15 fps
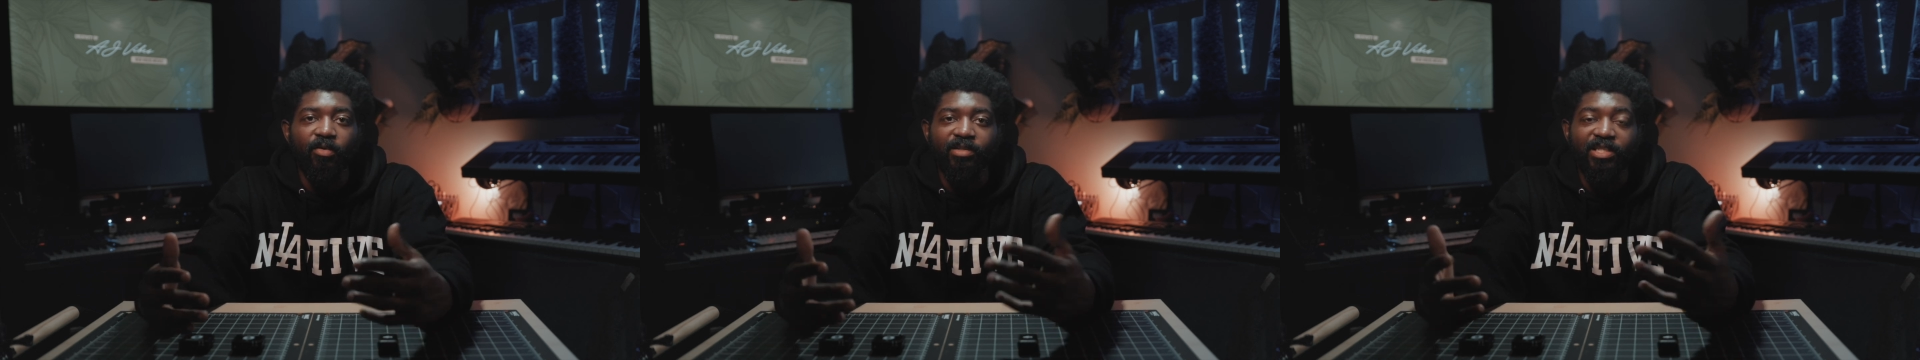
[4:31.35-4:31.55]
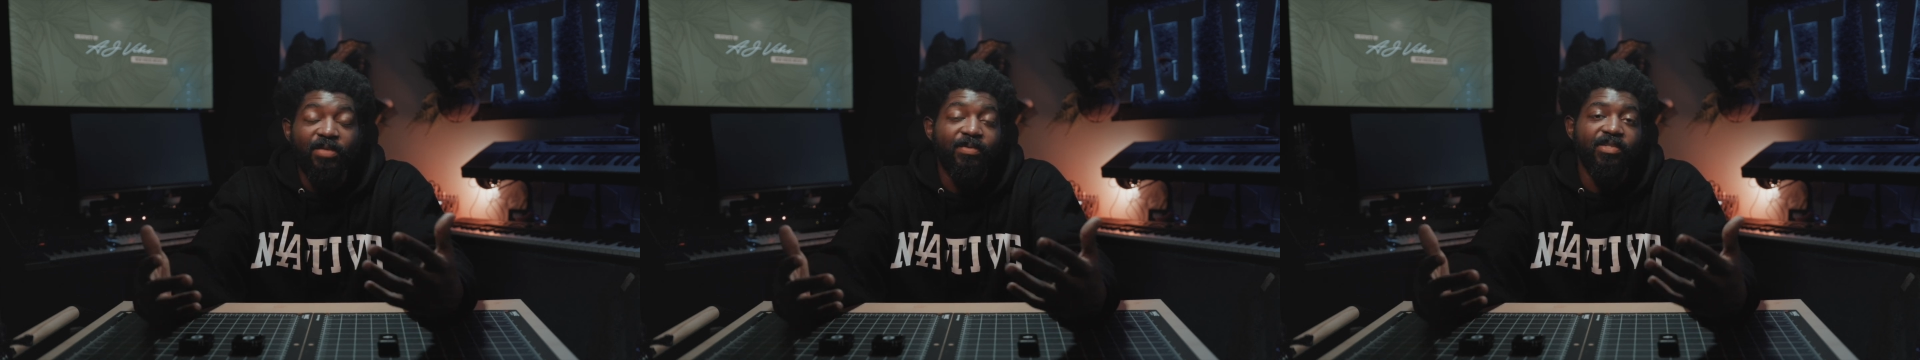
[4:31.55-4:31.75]

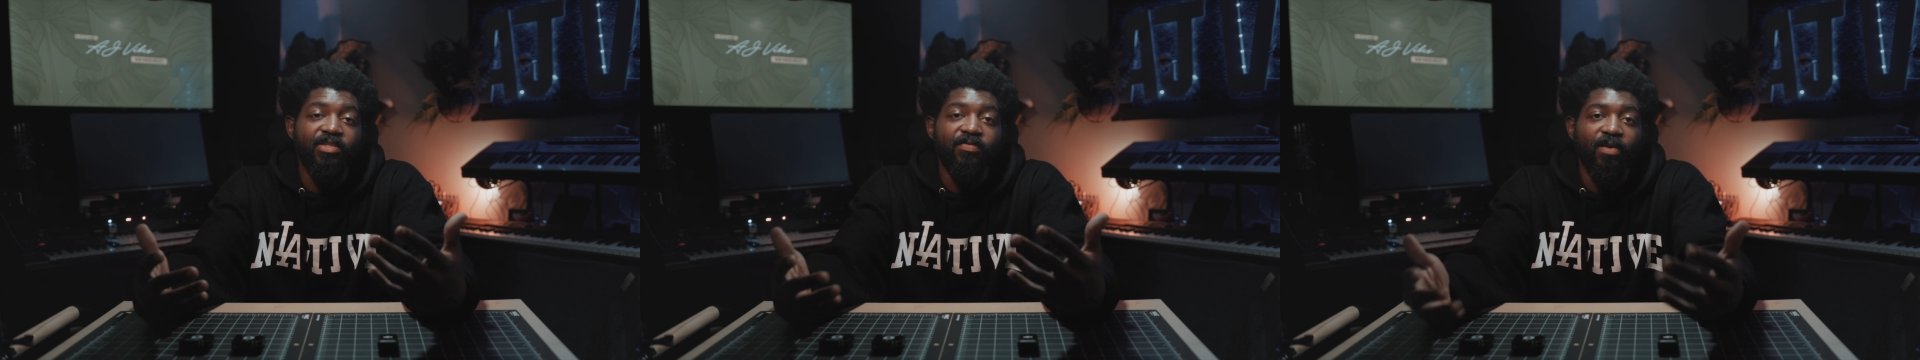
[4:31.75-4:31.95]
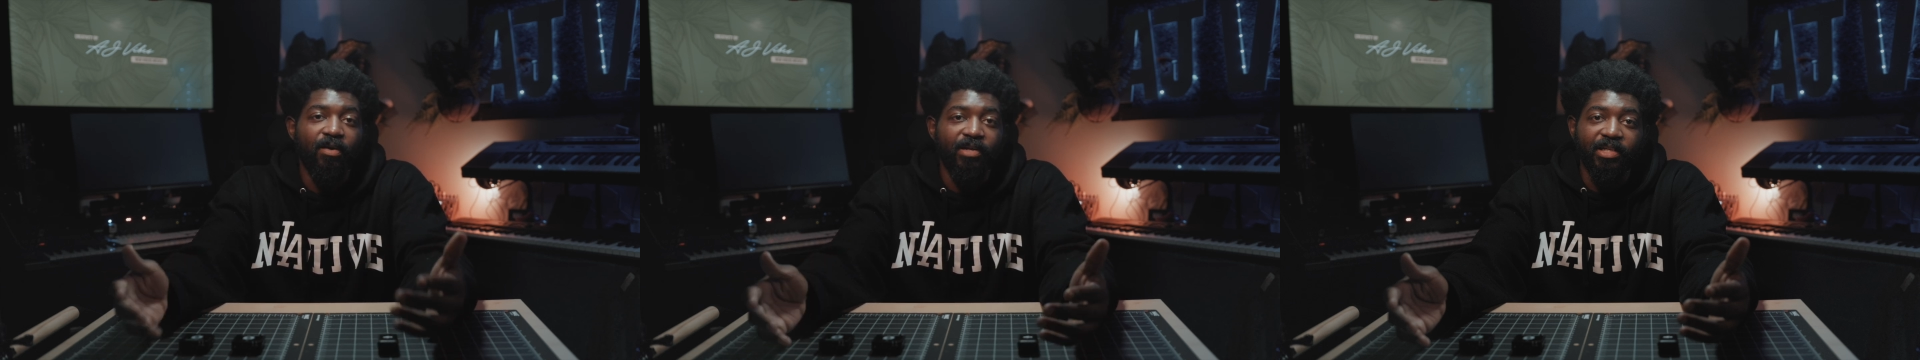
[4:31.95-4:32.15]
or tips that
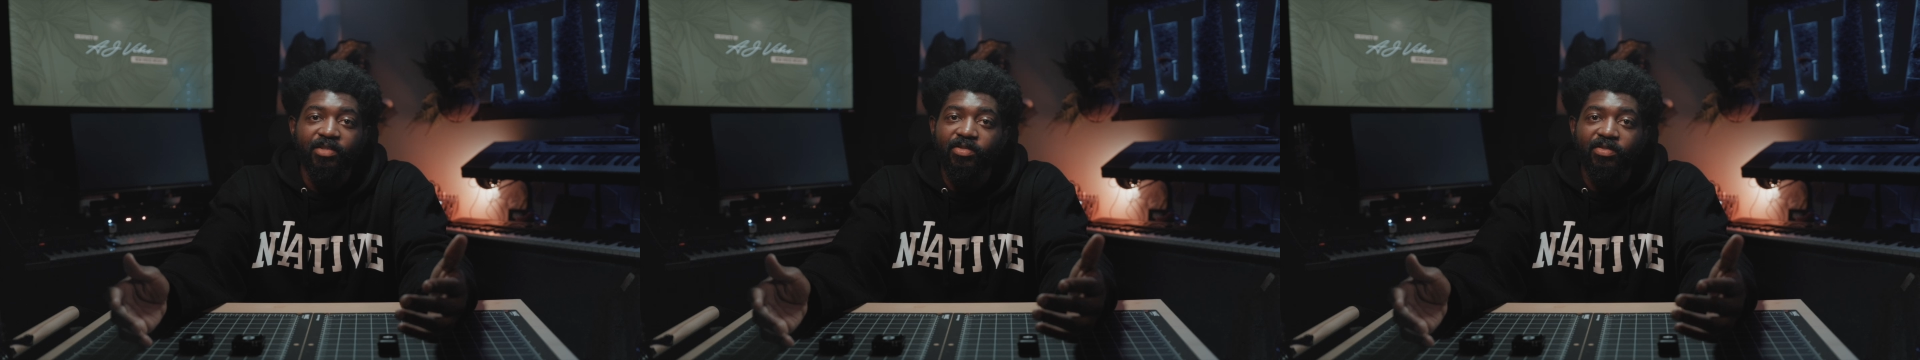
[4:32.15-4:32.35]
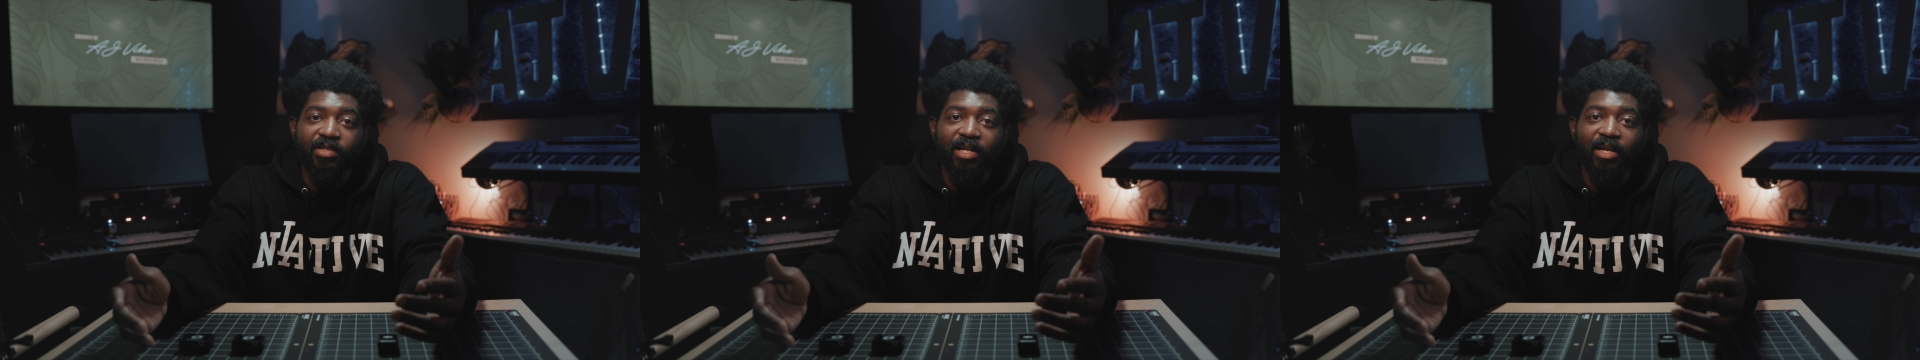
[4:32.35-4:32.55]
you found
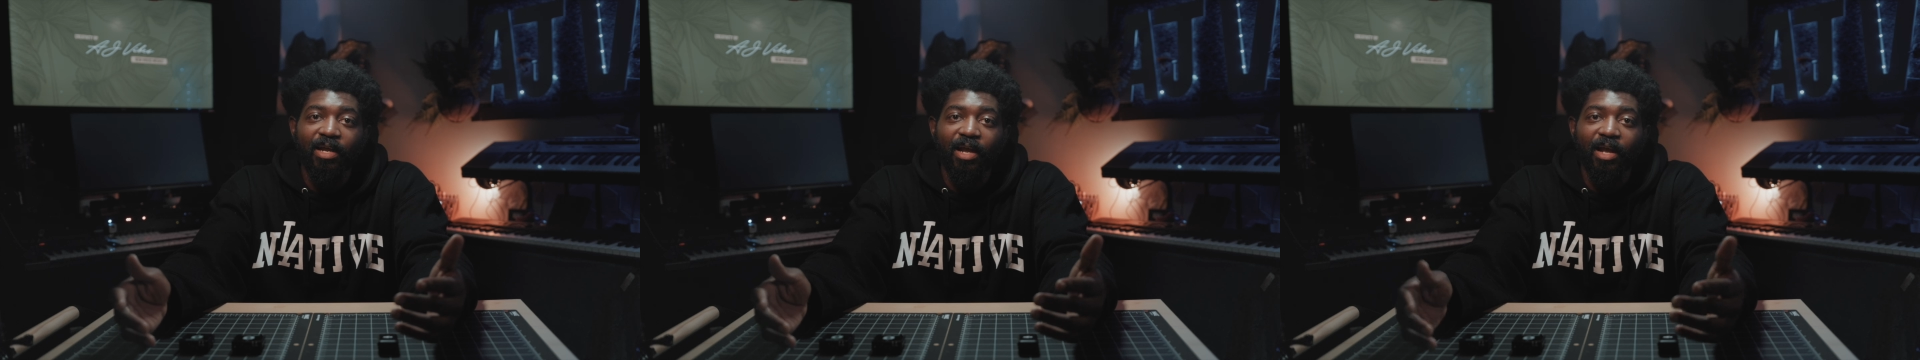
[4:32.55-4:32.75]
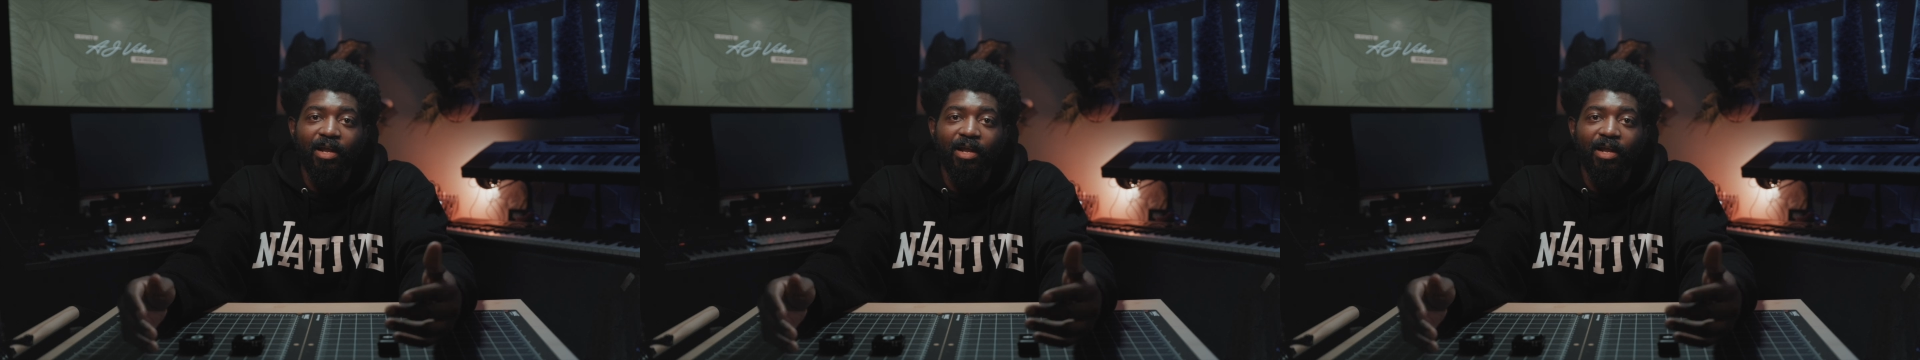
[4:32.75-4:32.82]
interesting,